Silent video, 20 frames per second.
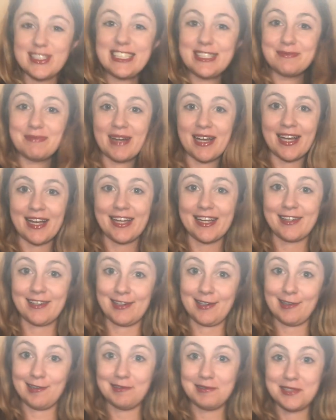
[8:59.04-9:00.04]
was my
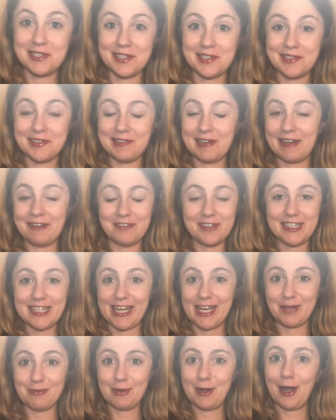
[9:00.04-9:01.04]
go-to
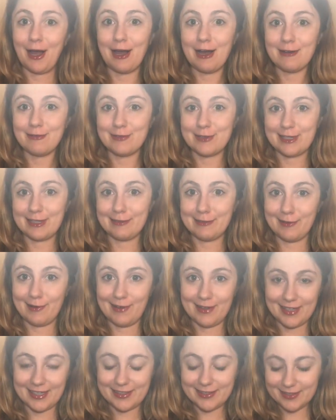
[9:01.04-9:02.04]
everyday bra for the
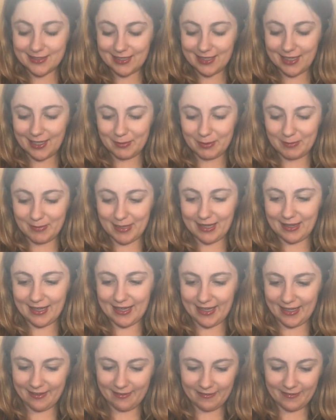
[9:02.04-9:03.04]
longest time in my
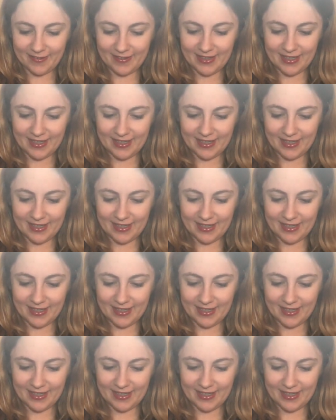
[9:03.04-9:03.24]
life.